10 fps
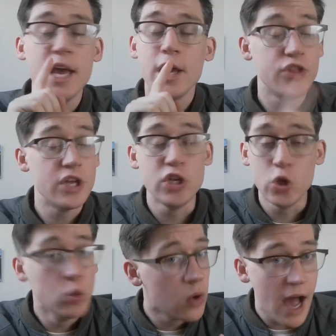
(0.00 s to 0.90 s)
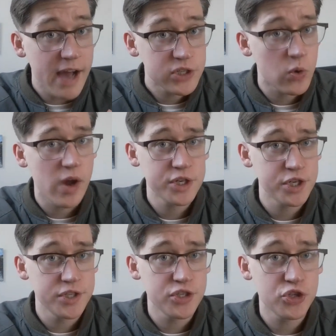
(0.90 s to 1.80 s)
Then you will ask
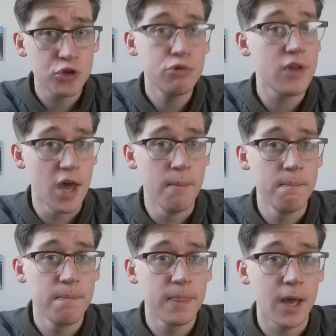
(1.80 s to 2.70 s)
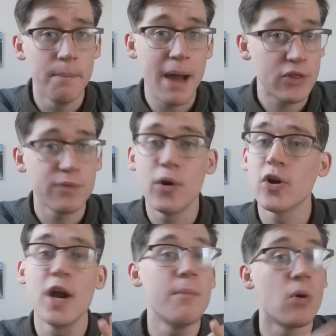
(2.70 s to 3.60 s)
questions to them about the
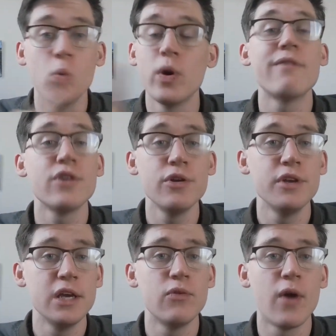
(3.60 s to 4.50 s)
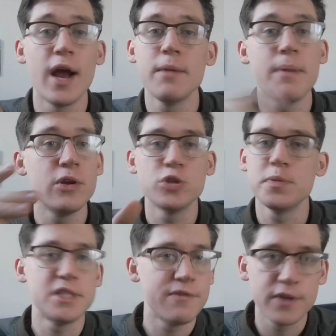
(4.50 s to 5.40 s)
program or whatever you need, right? About your
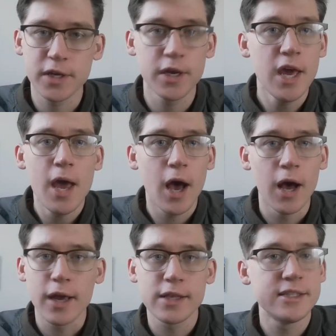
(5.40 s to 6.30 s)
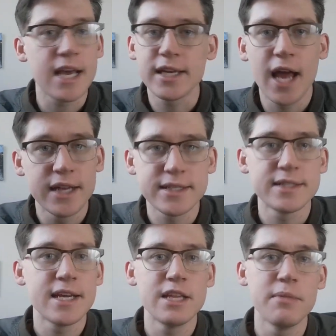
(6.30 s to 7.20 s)
specific deadlines, let's
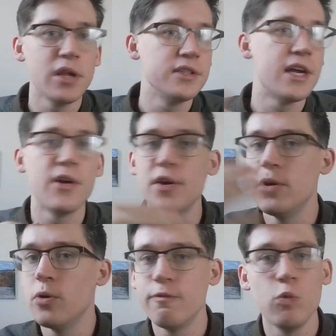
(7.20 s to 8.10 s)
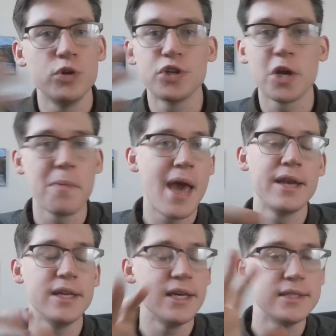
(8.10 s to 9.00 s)
say in the military, or what your command
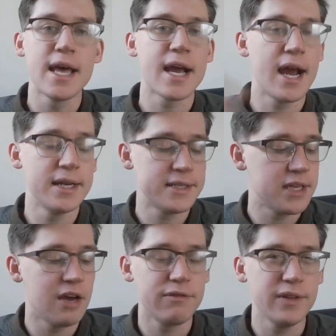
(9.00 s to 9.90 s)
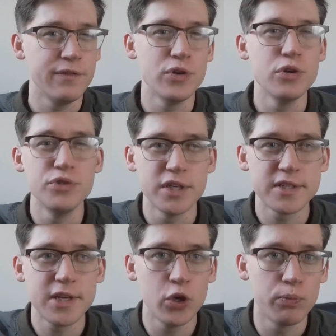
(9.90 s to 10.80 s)
needs, that kind of stuff, if you're using
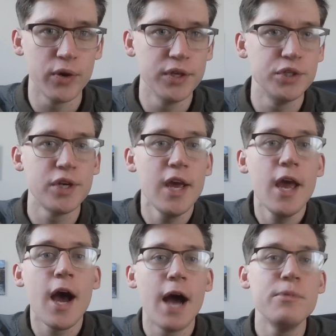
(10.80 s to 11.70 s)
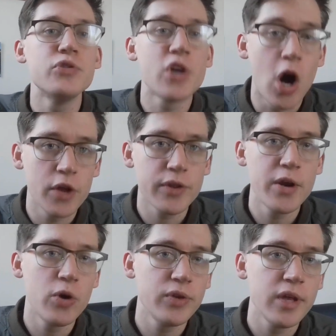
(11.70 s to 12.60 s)
SkillBridge. I'm using online
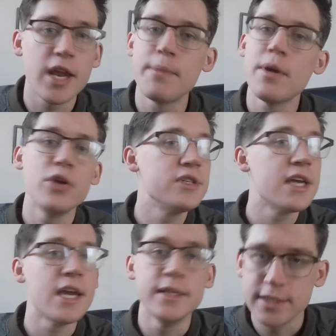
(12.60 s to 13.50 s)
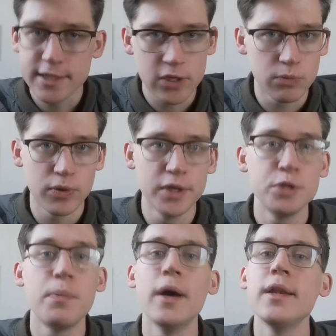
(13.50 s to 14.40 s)
only, and I'm not using any SkillBridge.
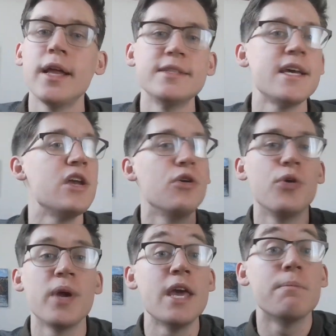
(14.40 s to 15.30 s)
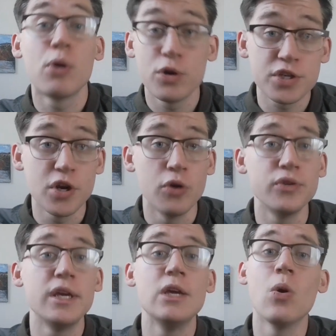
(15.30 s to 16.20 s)
But let's say you're doing in-person
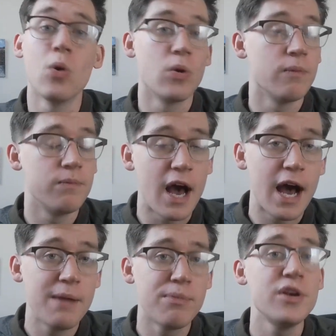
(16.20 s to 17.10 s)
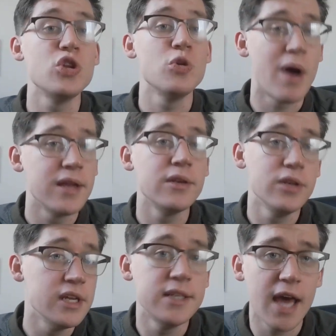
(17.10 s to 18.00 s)
only or the hybrid, you might
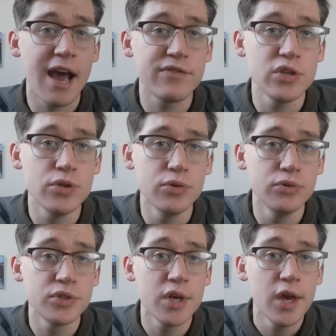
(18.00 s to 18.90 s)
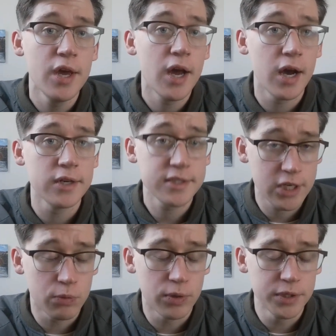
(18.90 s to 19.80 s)
need to have to use
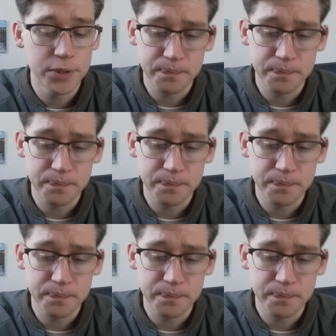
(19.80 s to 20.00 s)
SkillBridge.